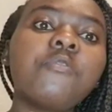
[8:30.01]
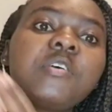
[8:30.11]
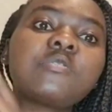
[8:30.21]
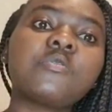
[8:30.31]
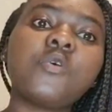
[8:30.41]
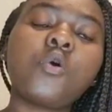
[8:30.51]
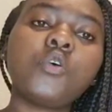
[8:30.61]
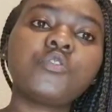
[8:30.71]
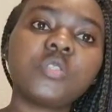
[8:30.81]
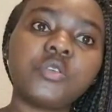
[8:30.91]
first of all
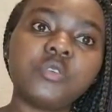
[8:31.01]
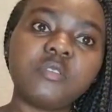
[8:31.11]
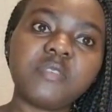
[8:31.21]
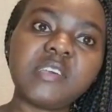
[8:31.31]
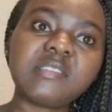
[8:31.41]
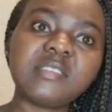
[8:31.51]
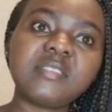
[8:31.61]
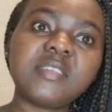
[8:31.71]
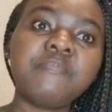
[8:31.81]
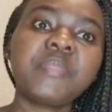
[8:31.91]
go to the
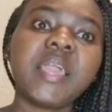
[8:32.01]
university,